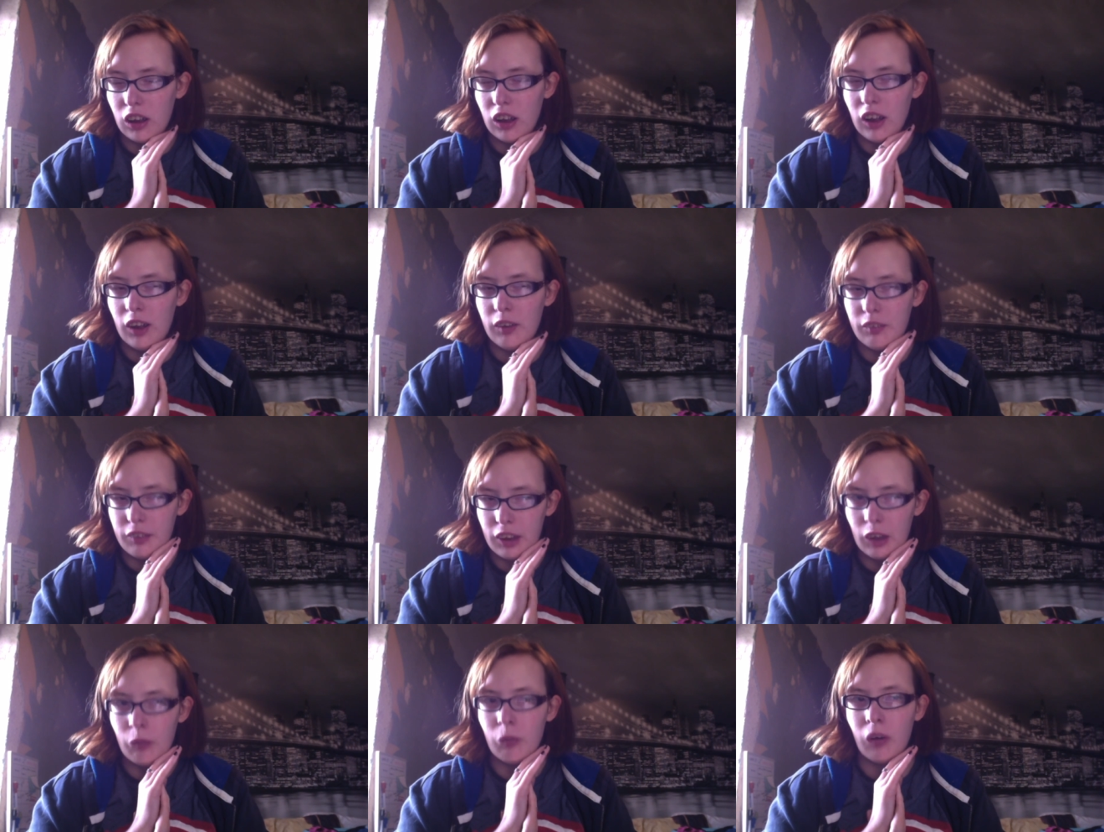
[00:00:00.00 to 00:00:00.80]
if
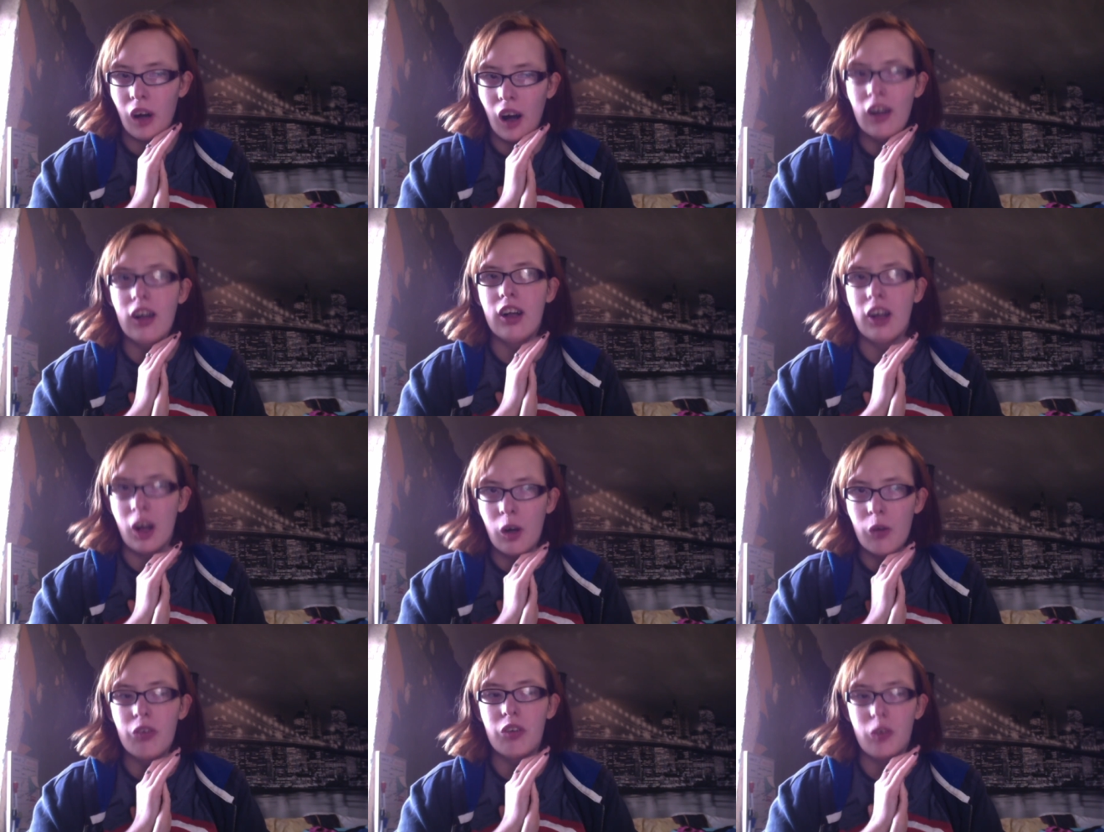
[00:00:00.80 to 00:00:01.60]
you want to
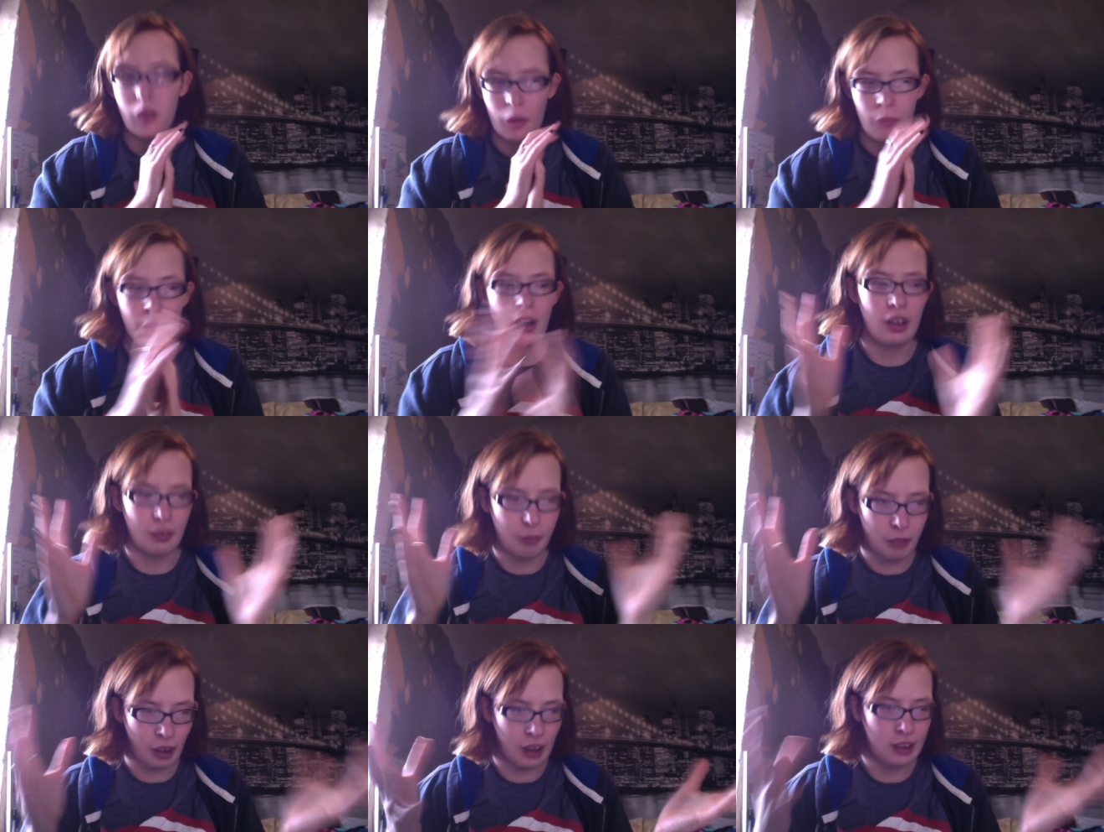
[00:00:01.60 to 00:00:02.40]
know some
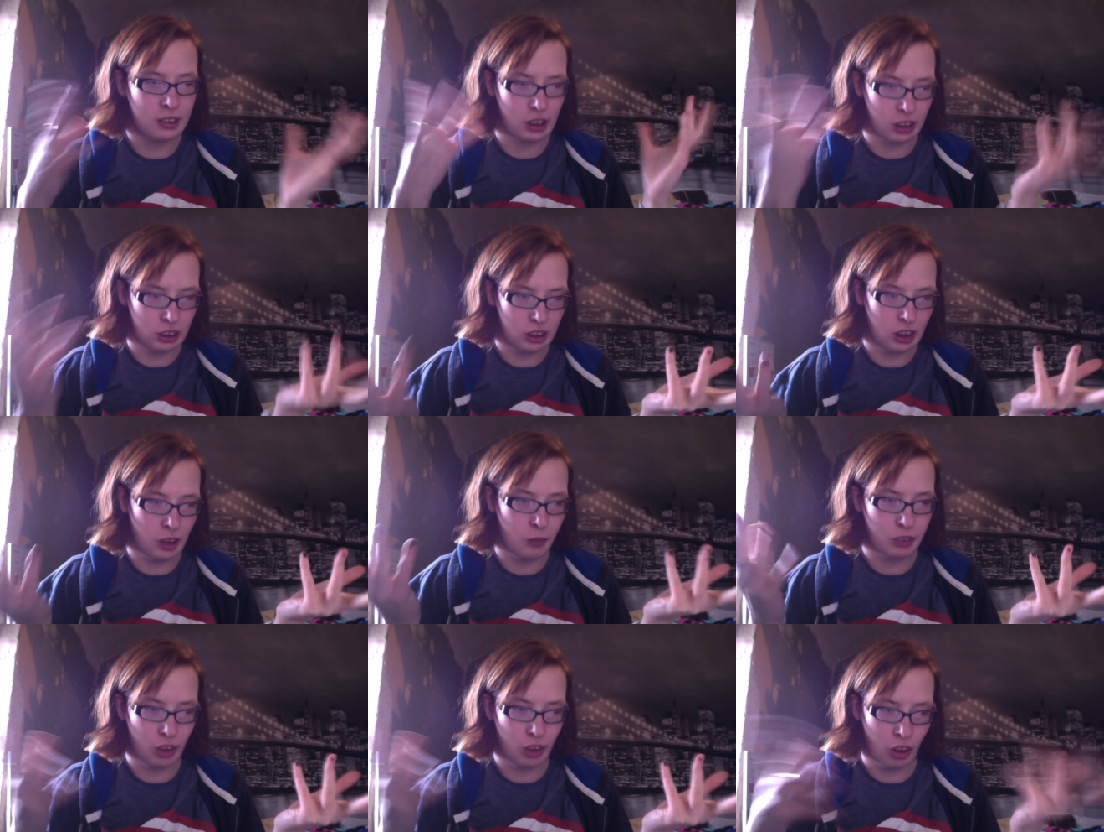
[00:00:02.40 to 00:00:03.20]
advice and
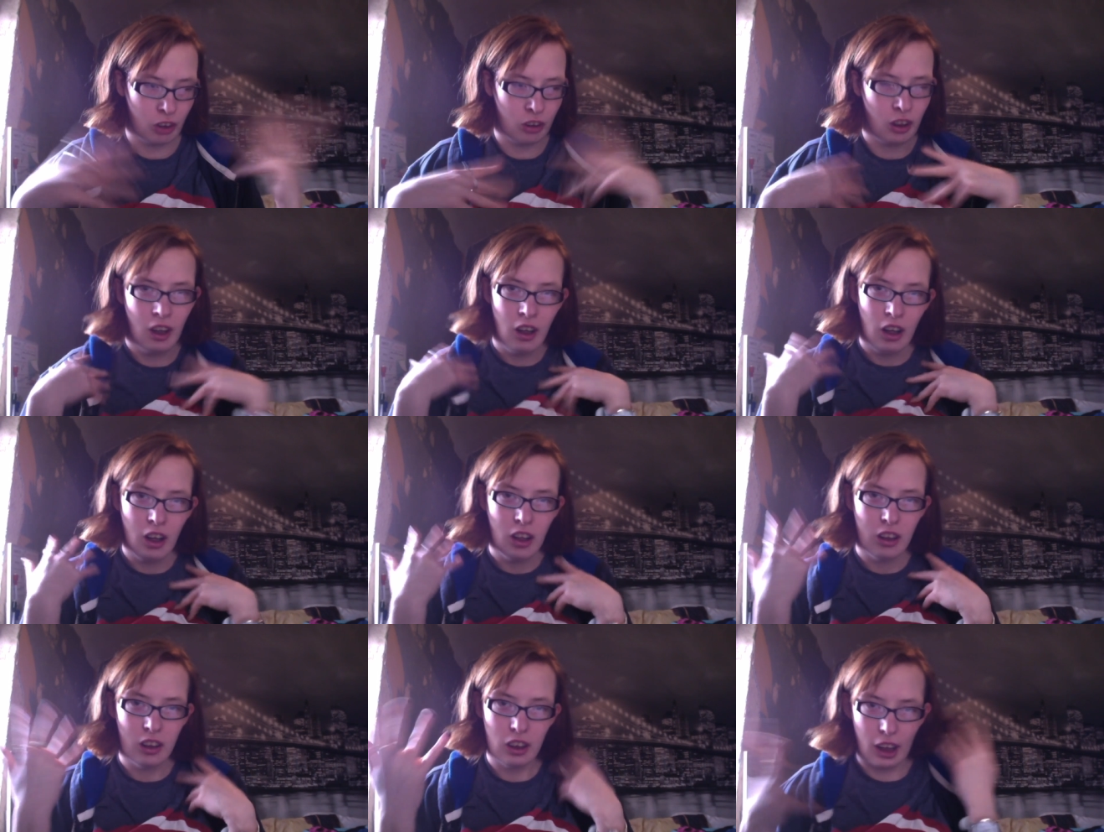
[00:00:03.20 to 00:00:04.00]
tips on
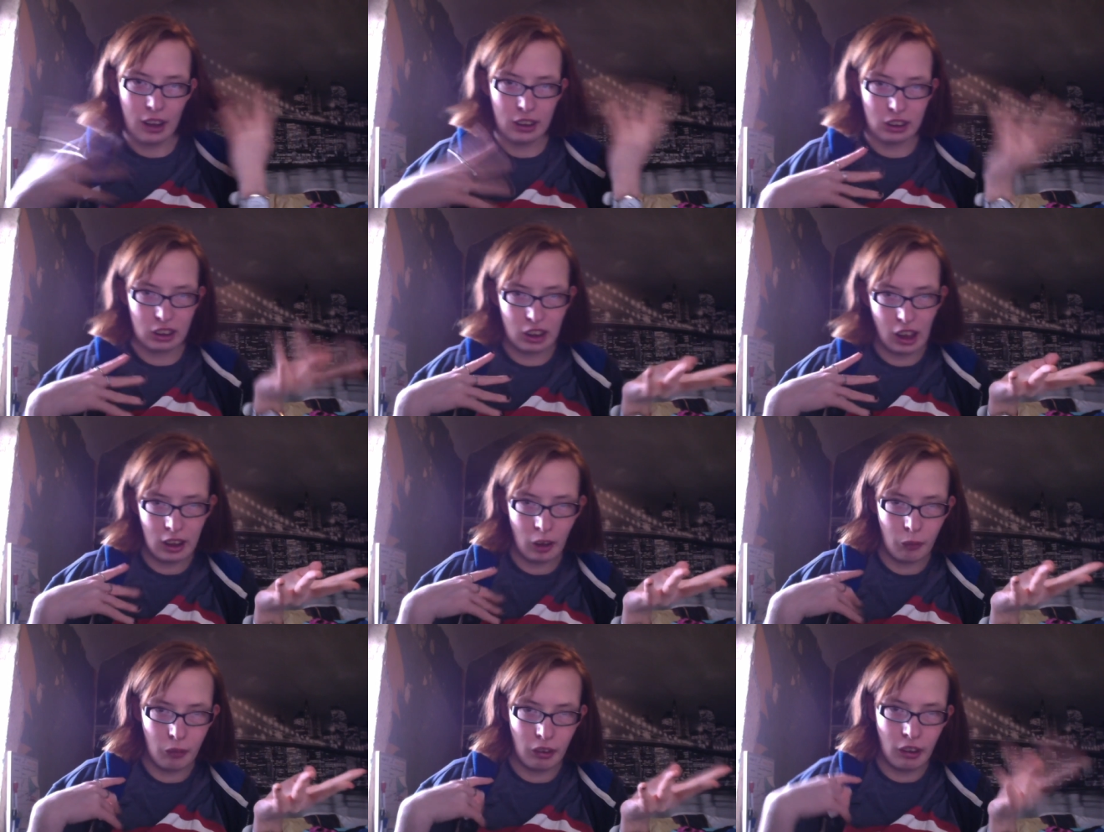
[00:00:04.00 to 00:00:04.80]
like starting
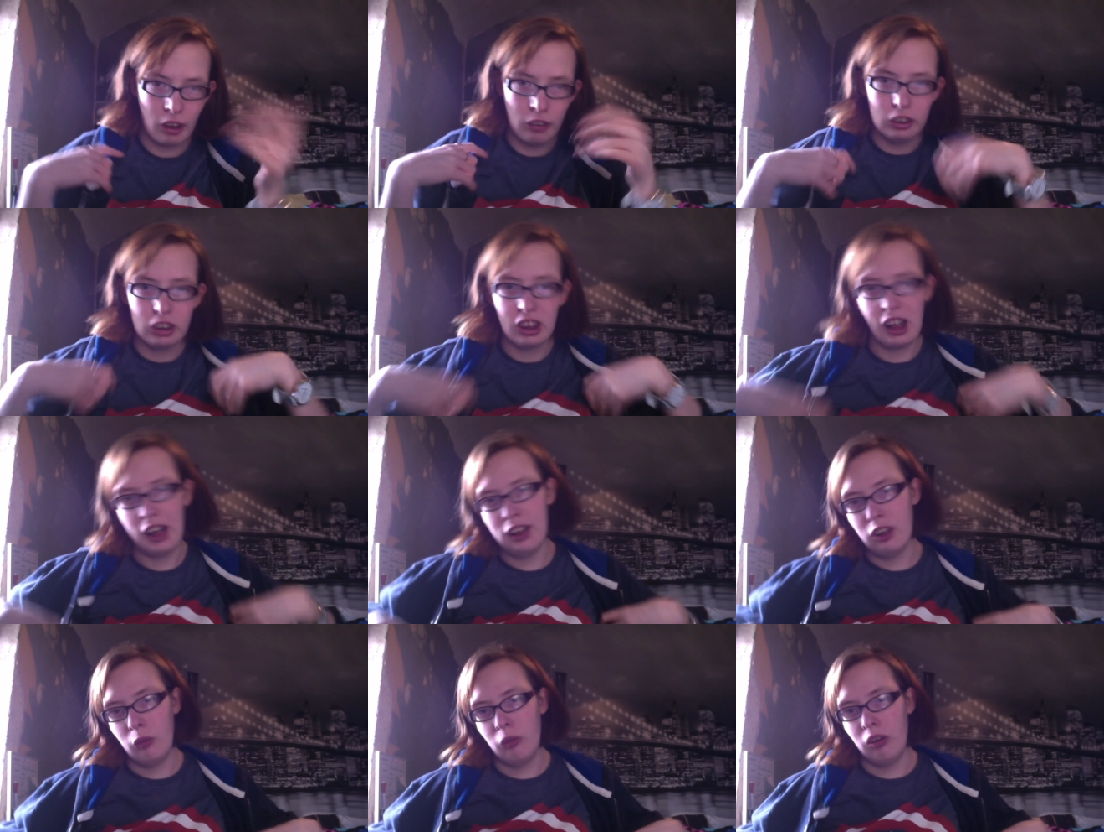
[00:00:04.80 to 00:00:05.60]
up your own
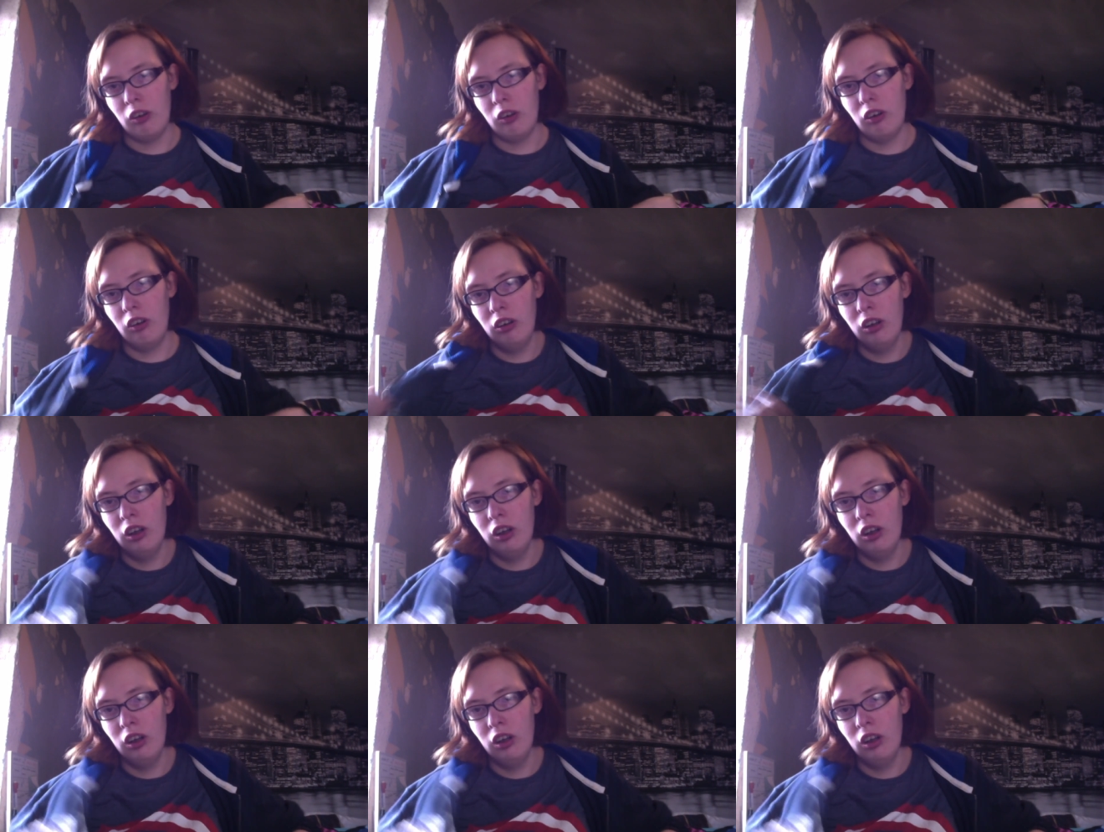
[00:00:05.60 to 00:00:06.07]
channel or